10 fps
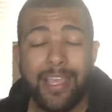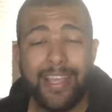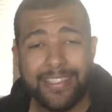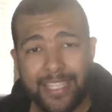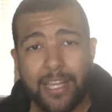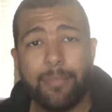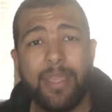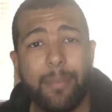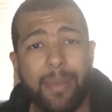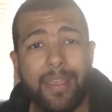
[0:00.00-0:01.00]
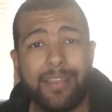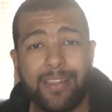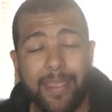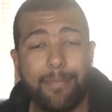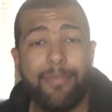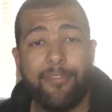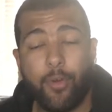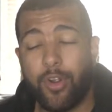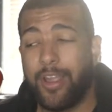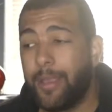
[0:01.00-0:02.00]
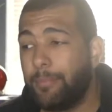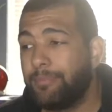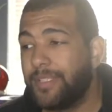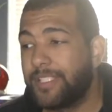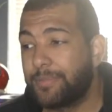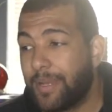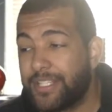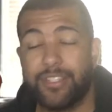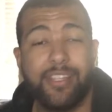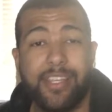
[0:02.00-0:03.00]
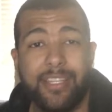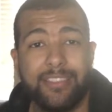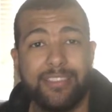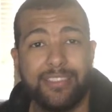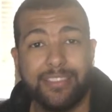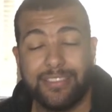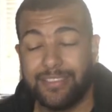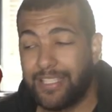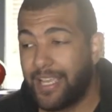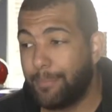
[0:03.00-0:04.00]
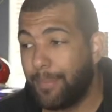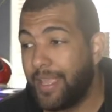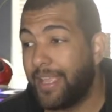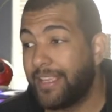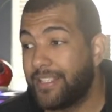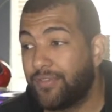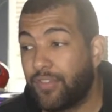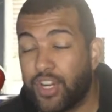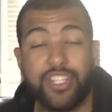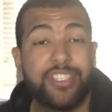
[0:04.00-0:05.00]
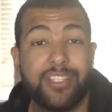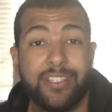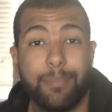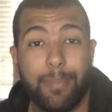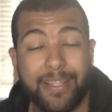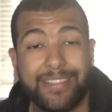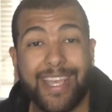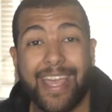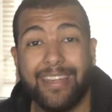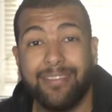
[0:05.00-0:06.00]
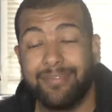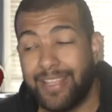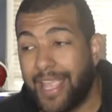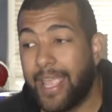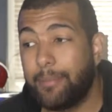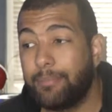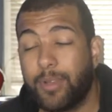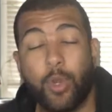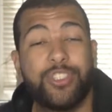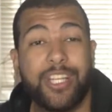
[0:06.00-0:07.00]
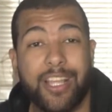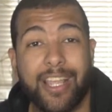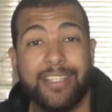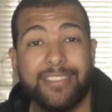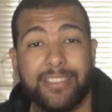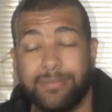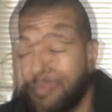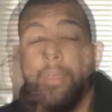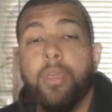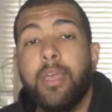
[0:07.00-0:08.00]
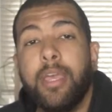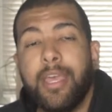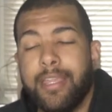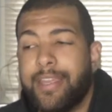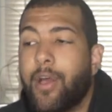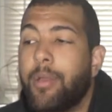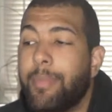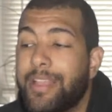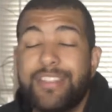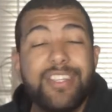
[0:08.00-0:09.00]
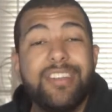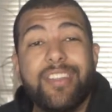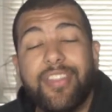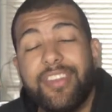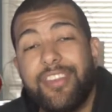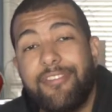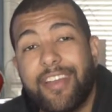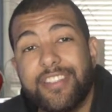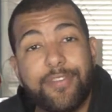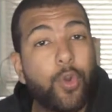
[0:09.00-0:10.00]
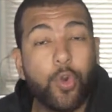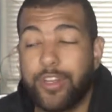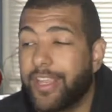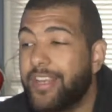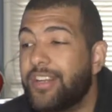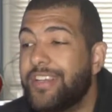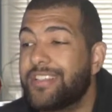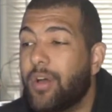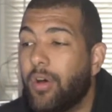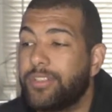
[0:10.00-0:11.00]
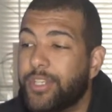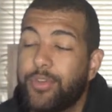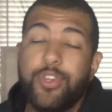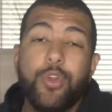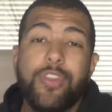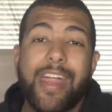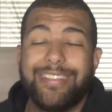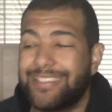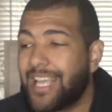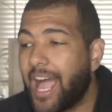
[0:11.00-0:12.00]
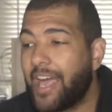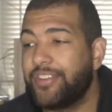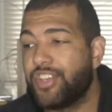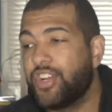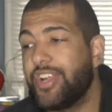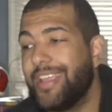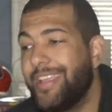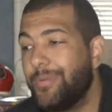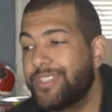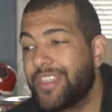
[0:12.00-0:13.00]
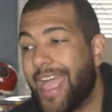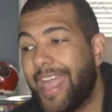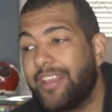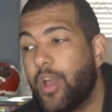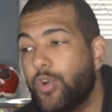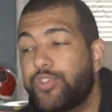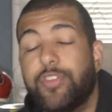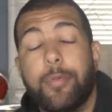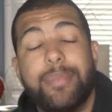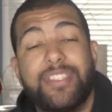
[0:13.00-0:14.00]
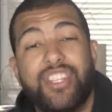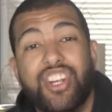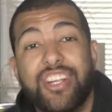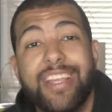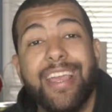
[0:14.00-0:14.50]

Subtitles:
it's going to be a big leap for him, especially being his first Big Ten game coaching against. Now, I mentioned the defensive coordinator is also new. That is Todd Durry. He was the head coach for Missouri